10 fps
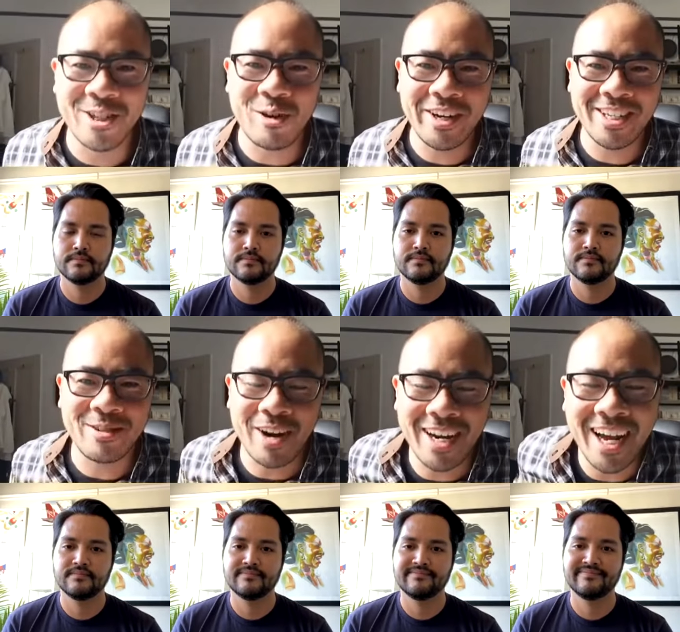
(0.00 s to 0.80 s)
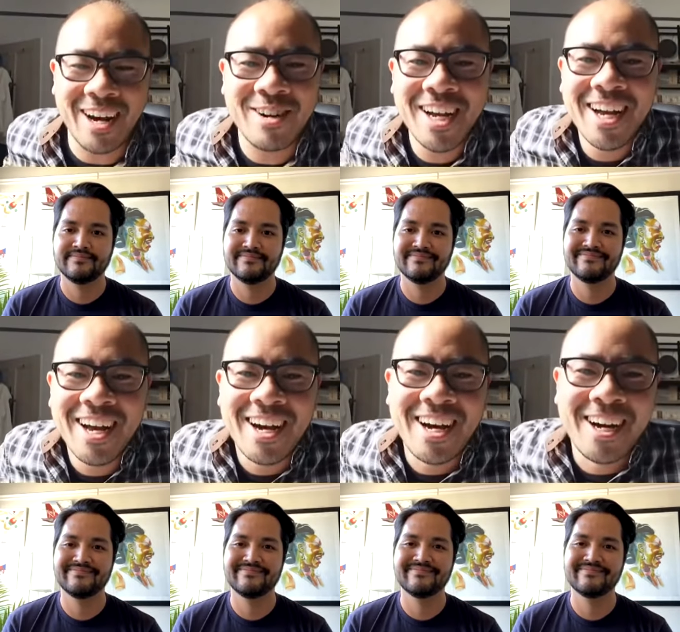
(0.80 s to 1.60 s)
Speaker 1: joined us right now.
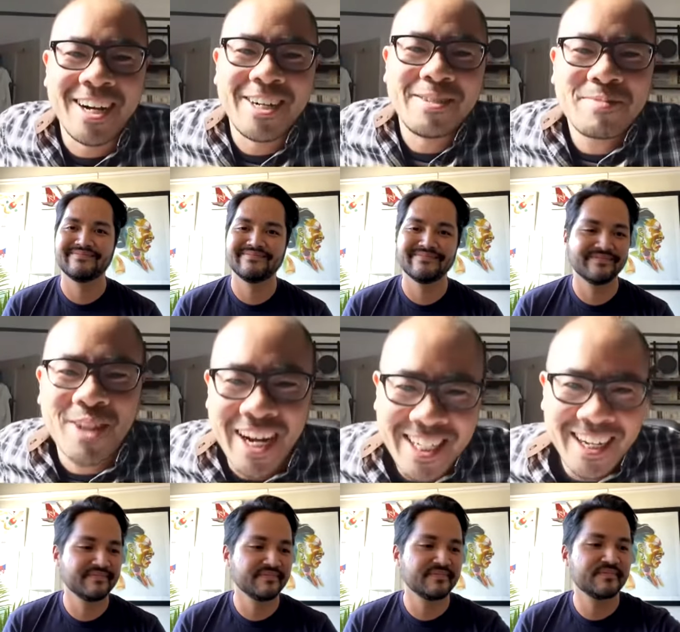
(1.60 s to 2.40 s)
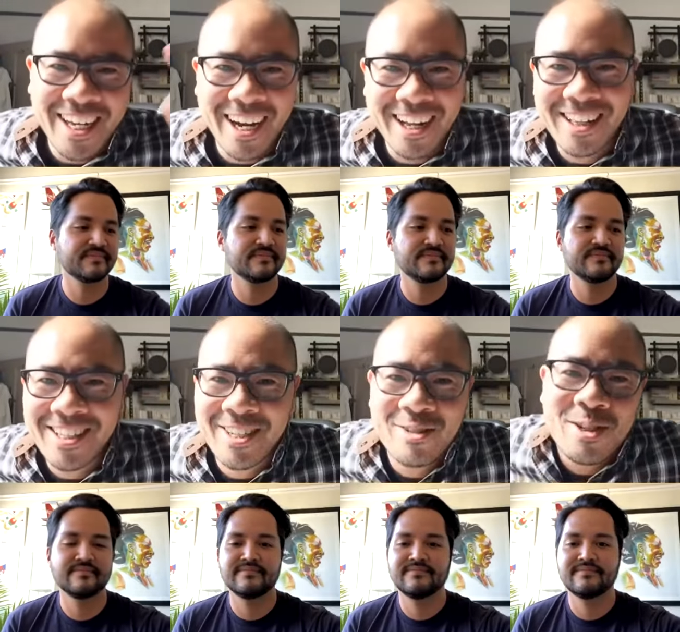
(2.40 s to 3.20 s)
Um, so hi, Danielle,
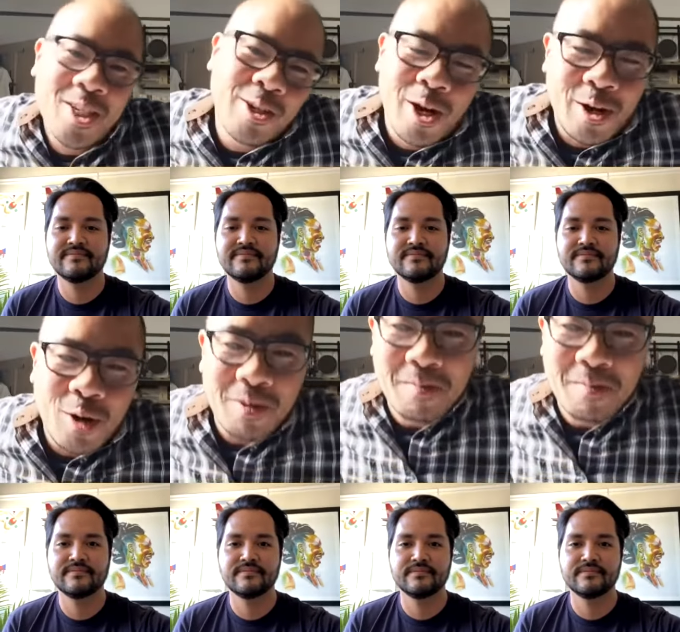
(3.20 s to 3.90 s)
you, you don't know me,